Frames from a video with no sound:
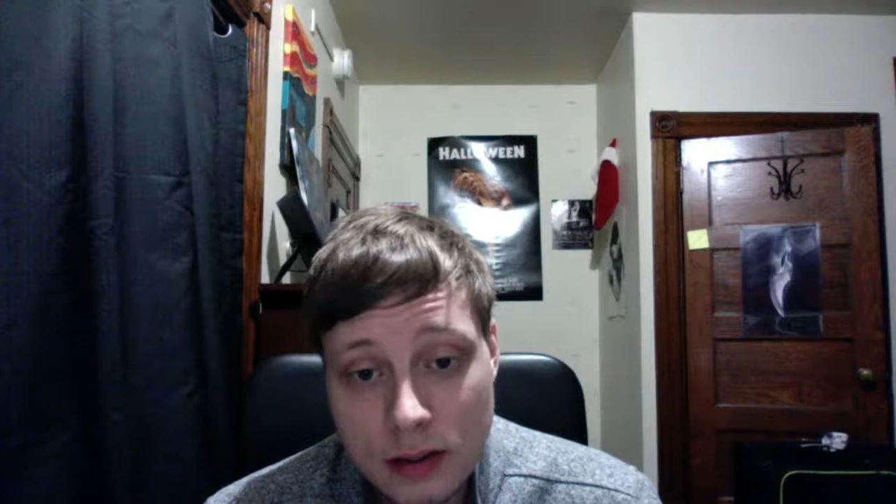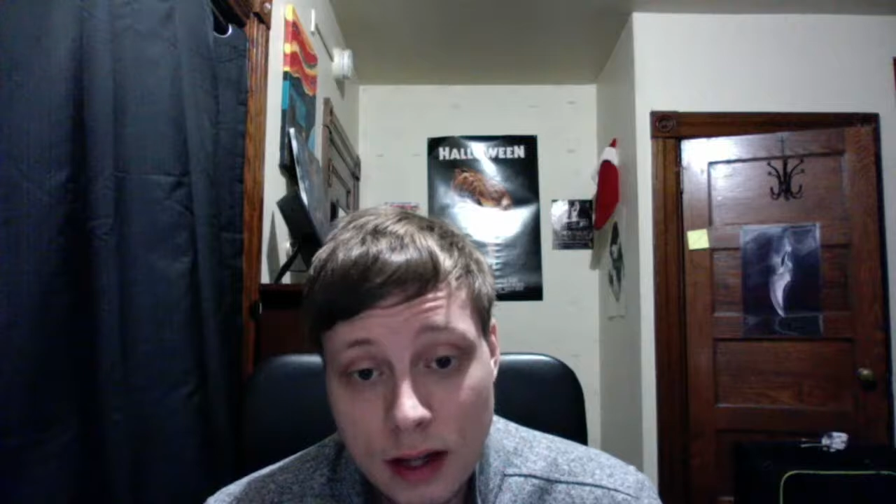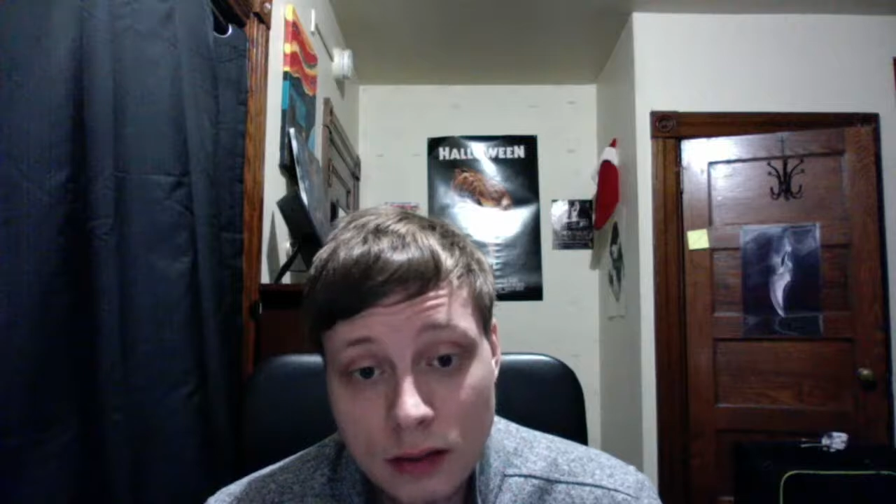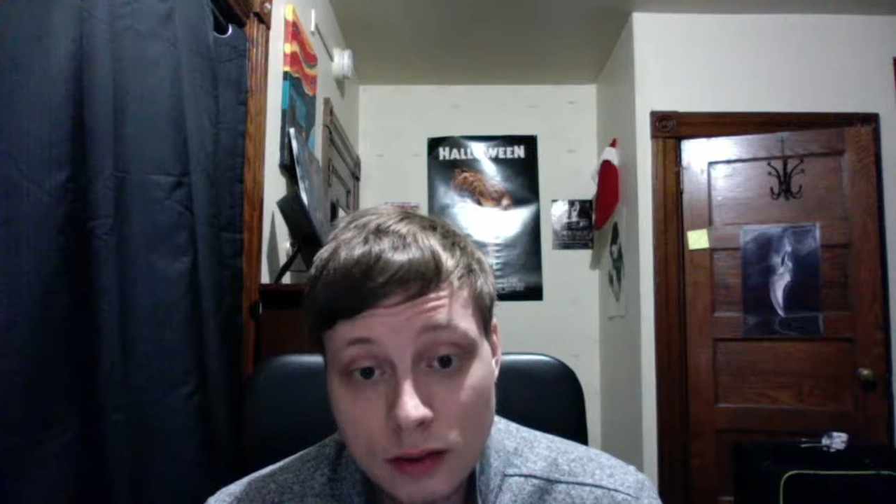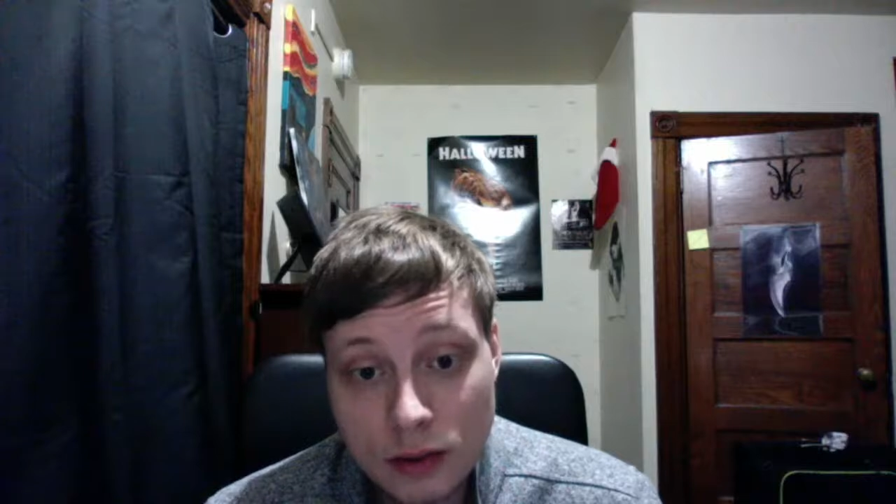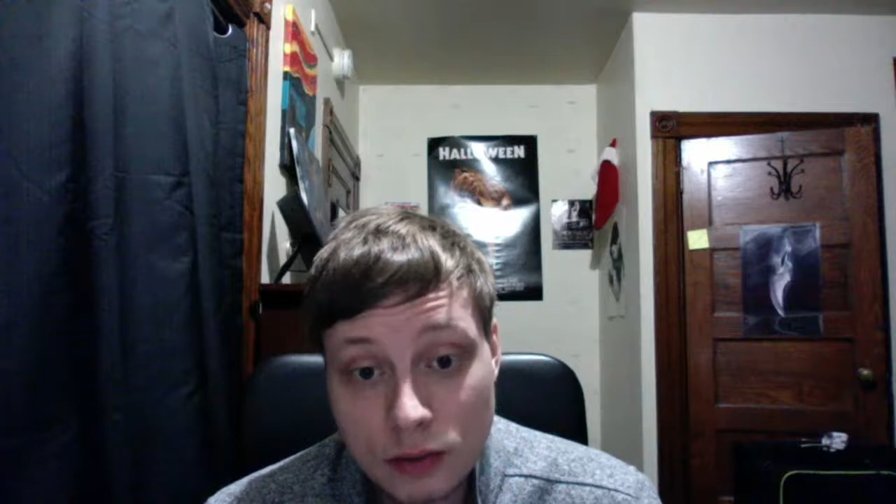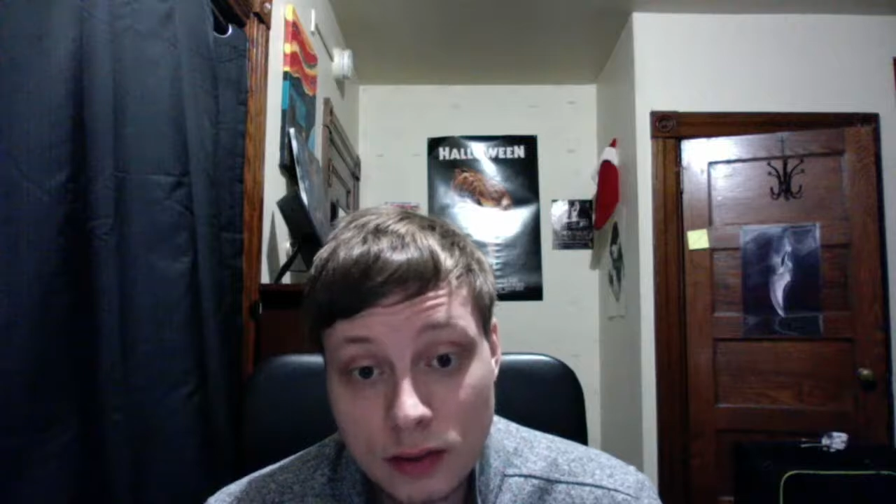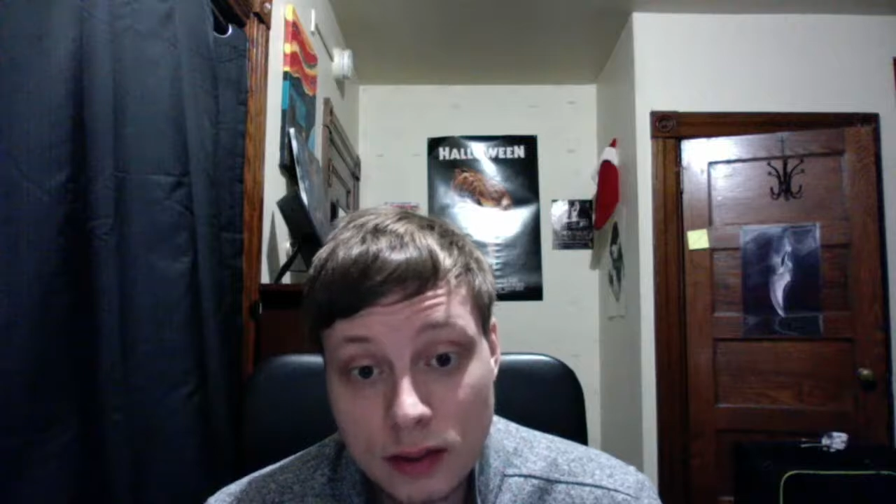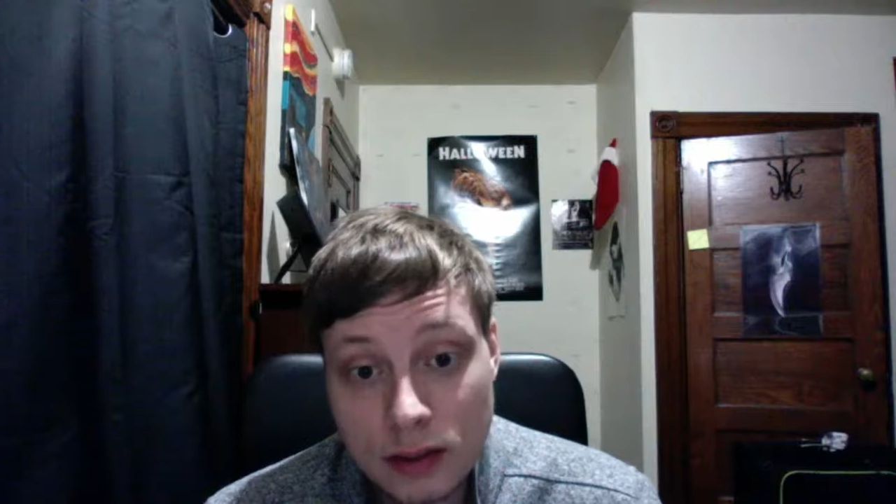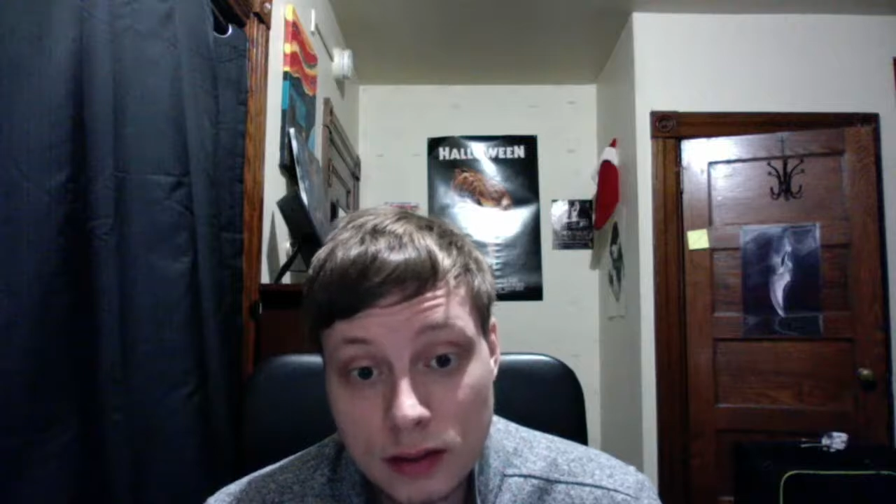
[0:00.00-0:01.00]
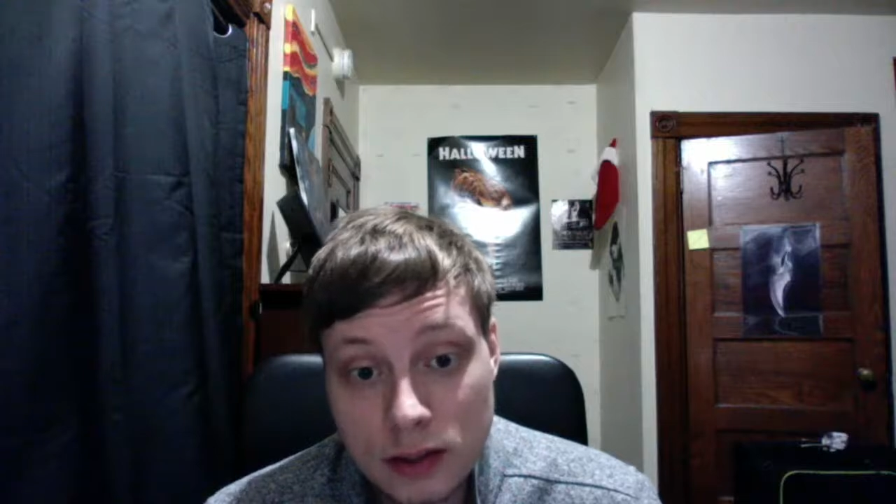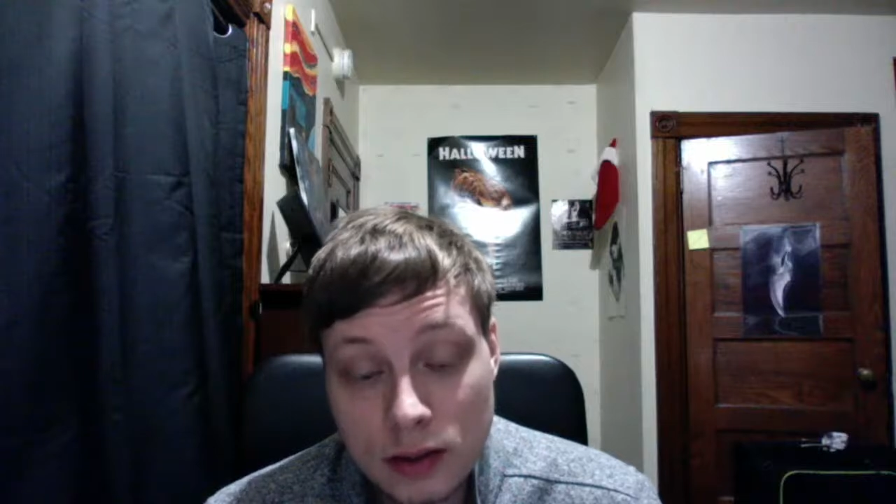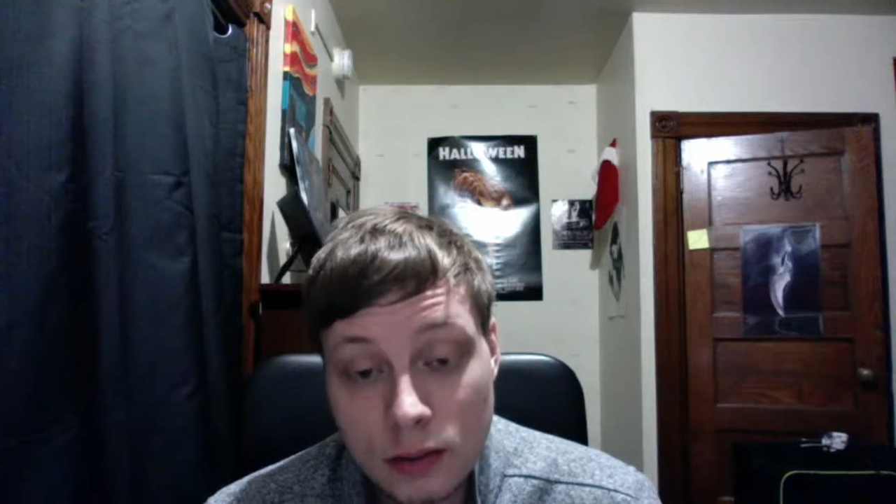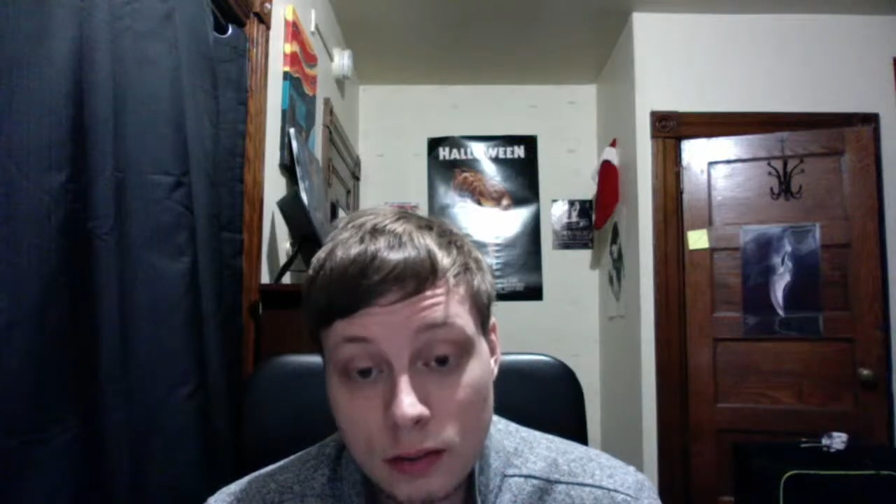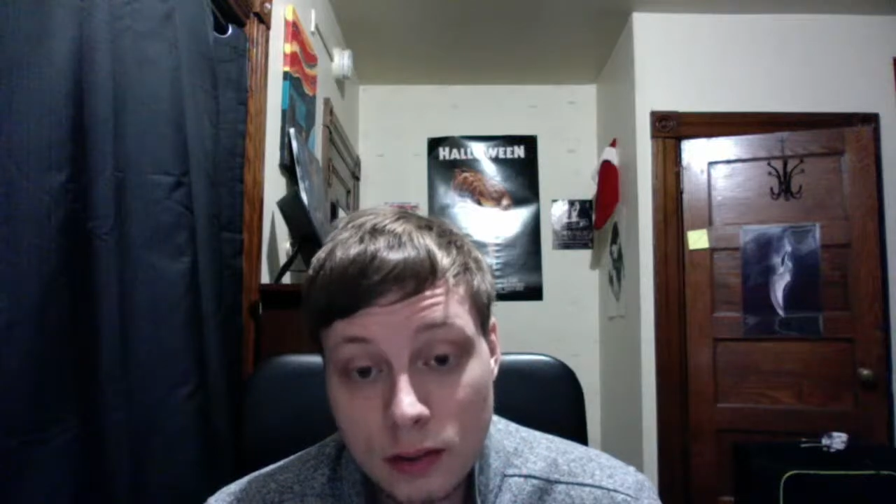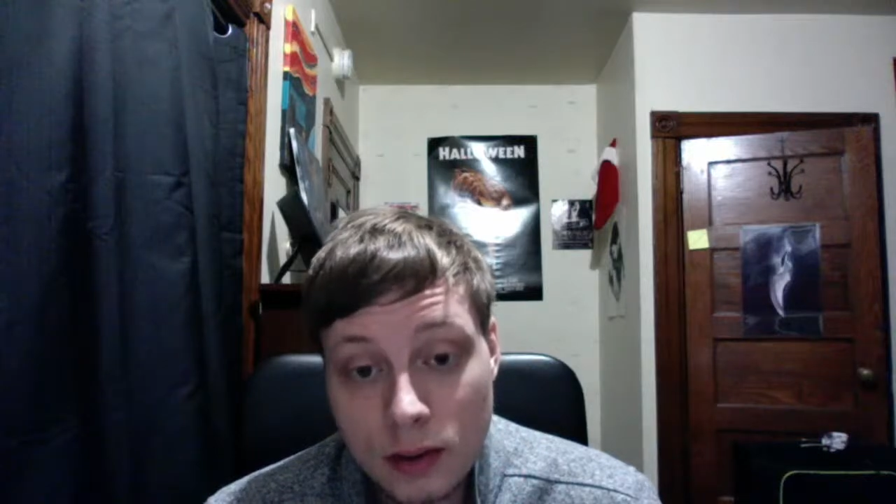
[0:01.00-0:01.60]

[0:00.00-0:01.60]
That looks really good too.